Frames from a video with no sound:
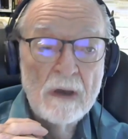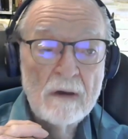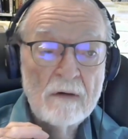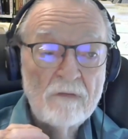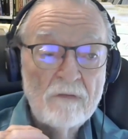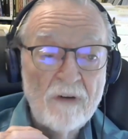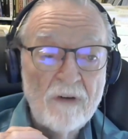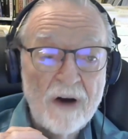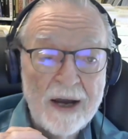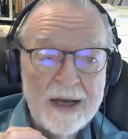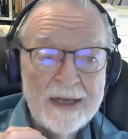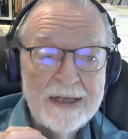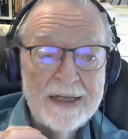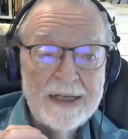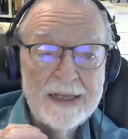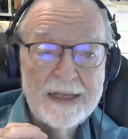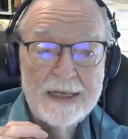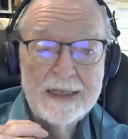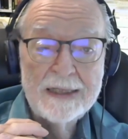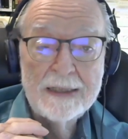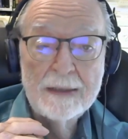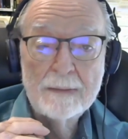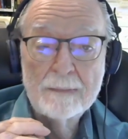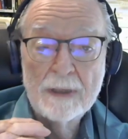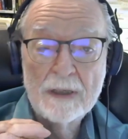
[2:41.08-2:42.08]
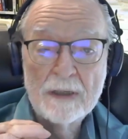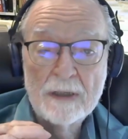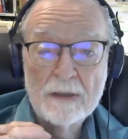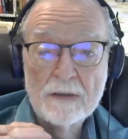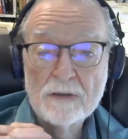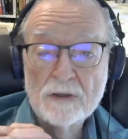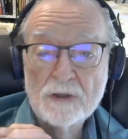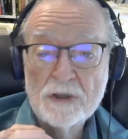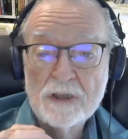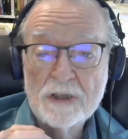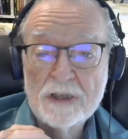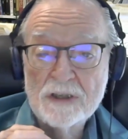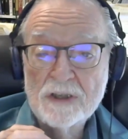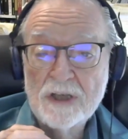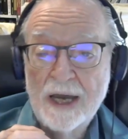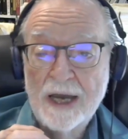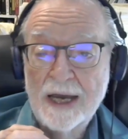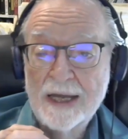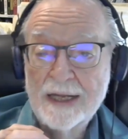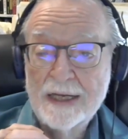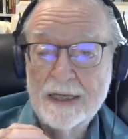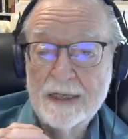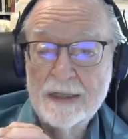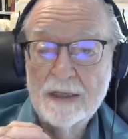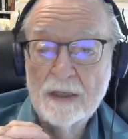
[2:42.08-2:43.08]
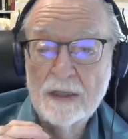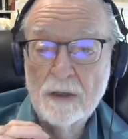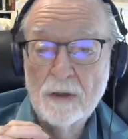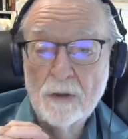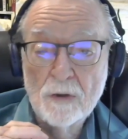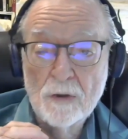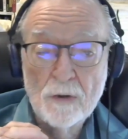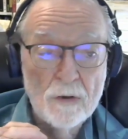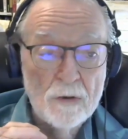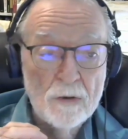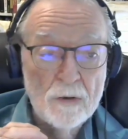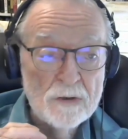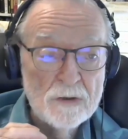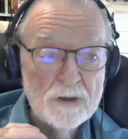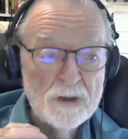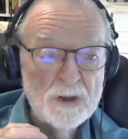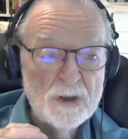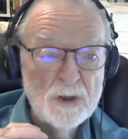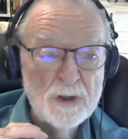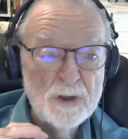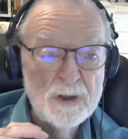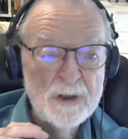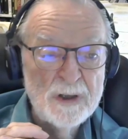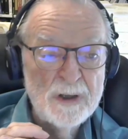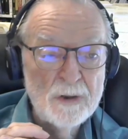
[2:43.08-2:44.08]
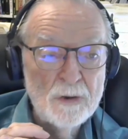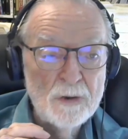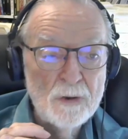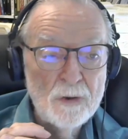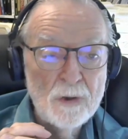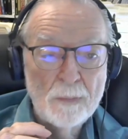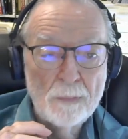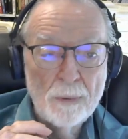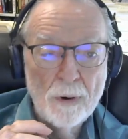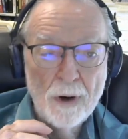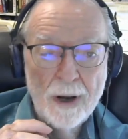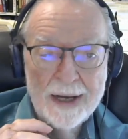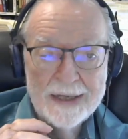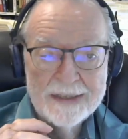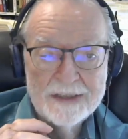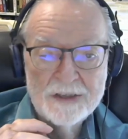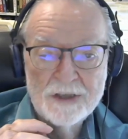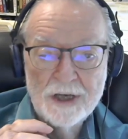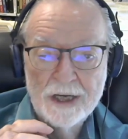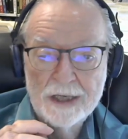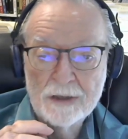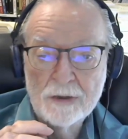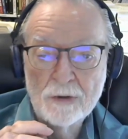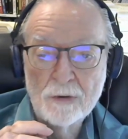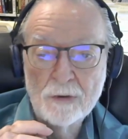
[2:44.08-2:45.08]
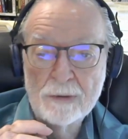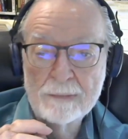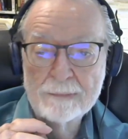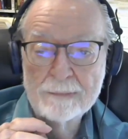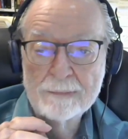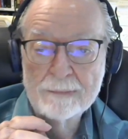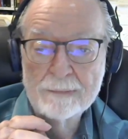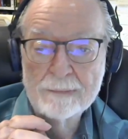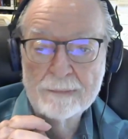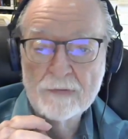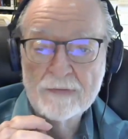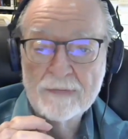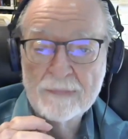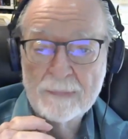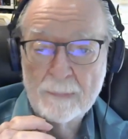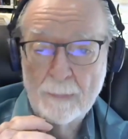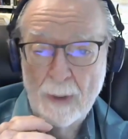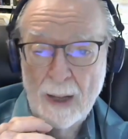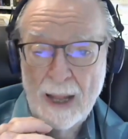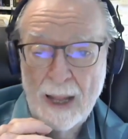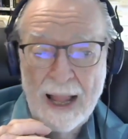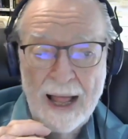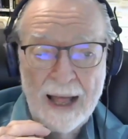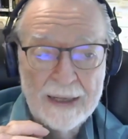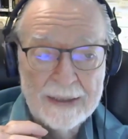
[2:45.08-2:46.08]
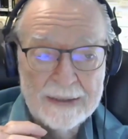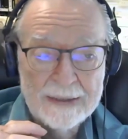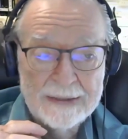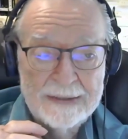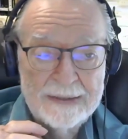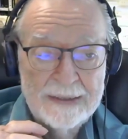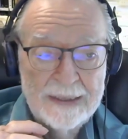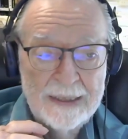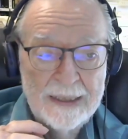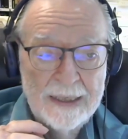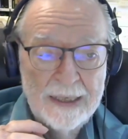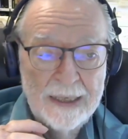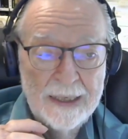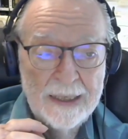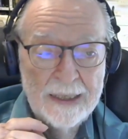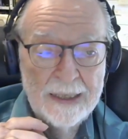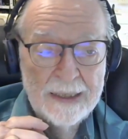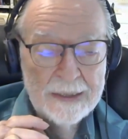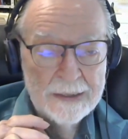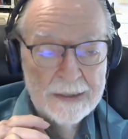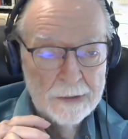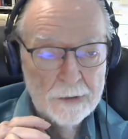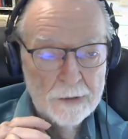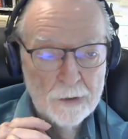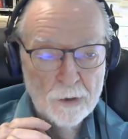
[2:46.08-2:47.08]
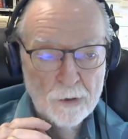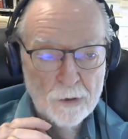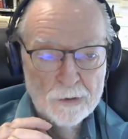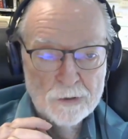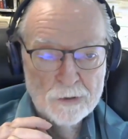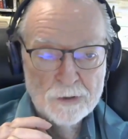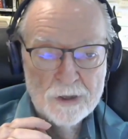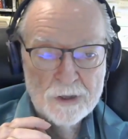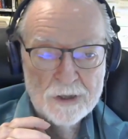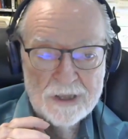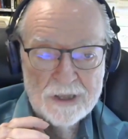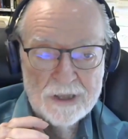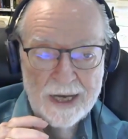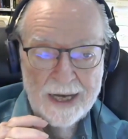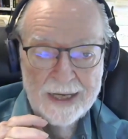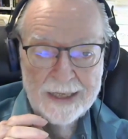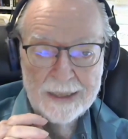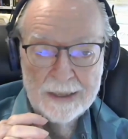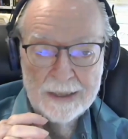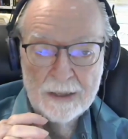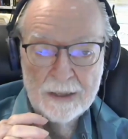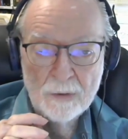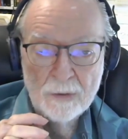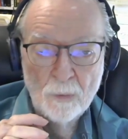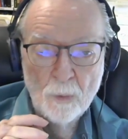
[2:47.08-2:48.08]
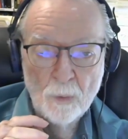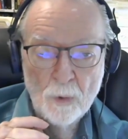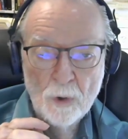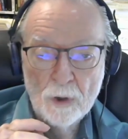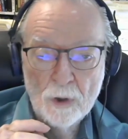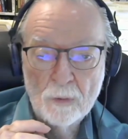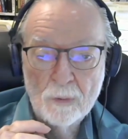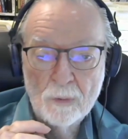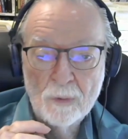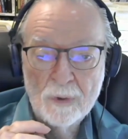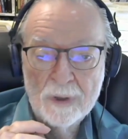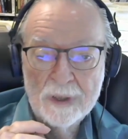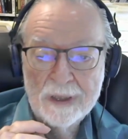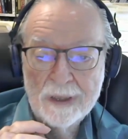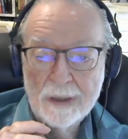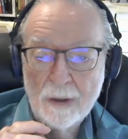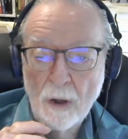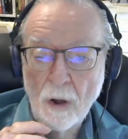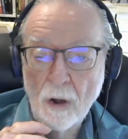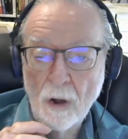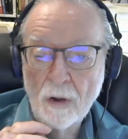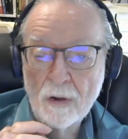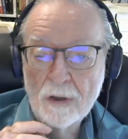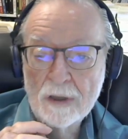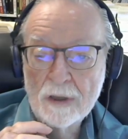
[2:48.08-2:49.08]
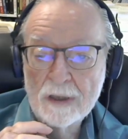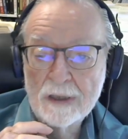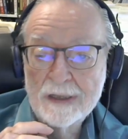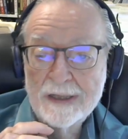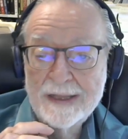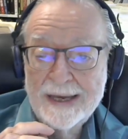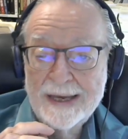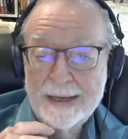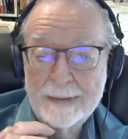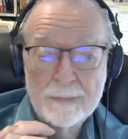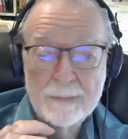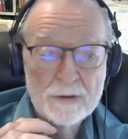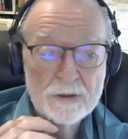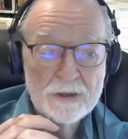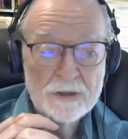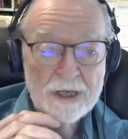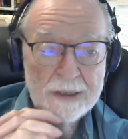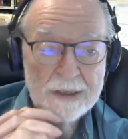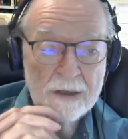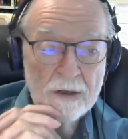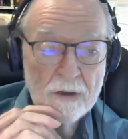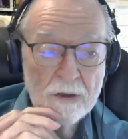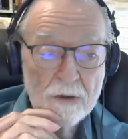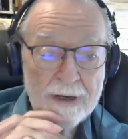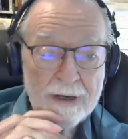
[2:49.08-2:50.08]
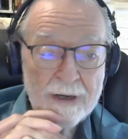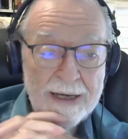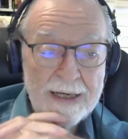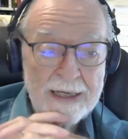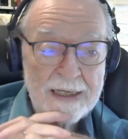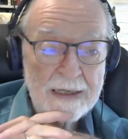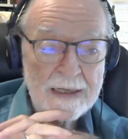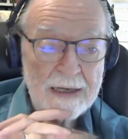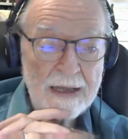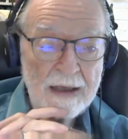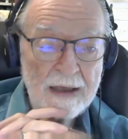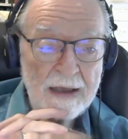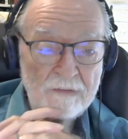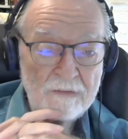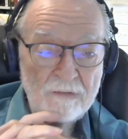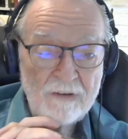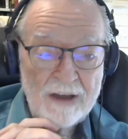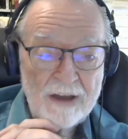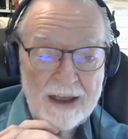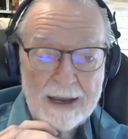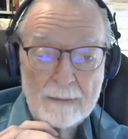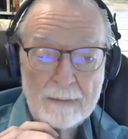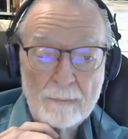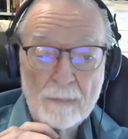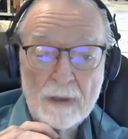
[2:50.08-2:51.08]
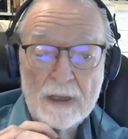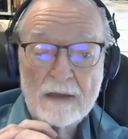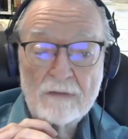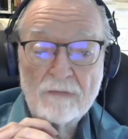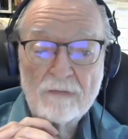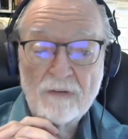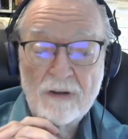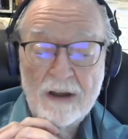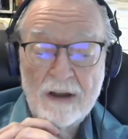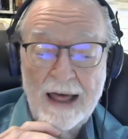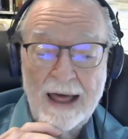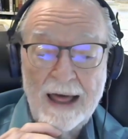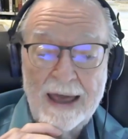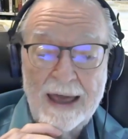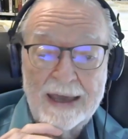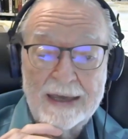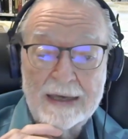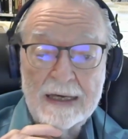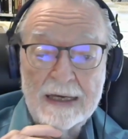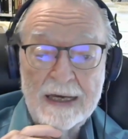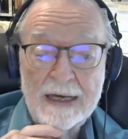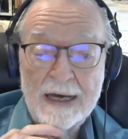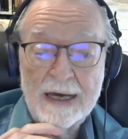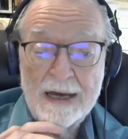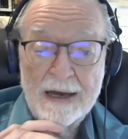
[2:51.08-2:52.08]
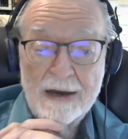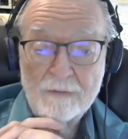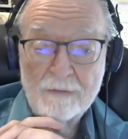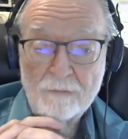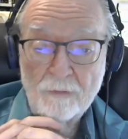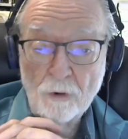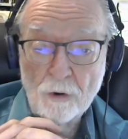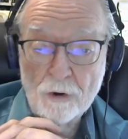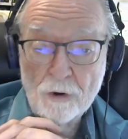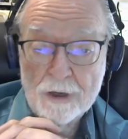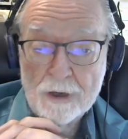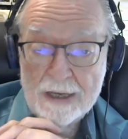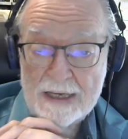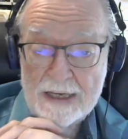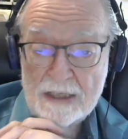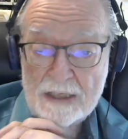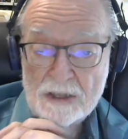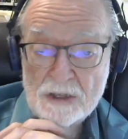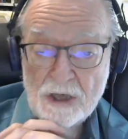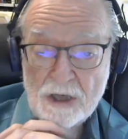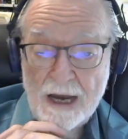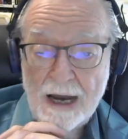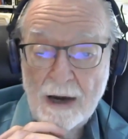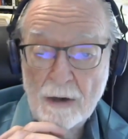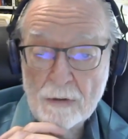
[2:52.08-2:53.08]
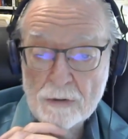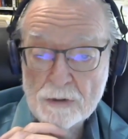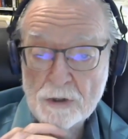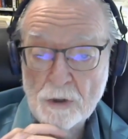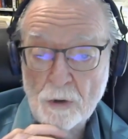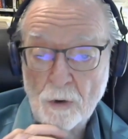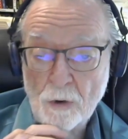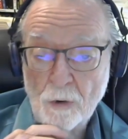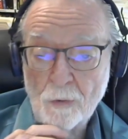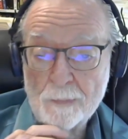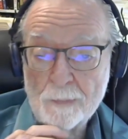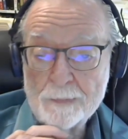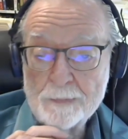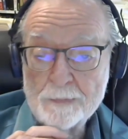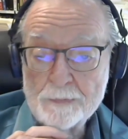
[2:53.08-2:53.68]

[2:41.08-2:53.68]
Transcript: Finally, the mothers decided the girls should do a project to improve the block. The girls decided to work with all the neighbors and create a family flag for each household.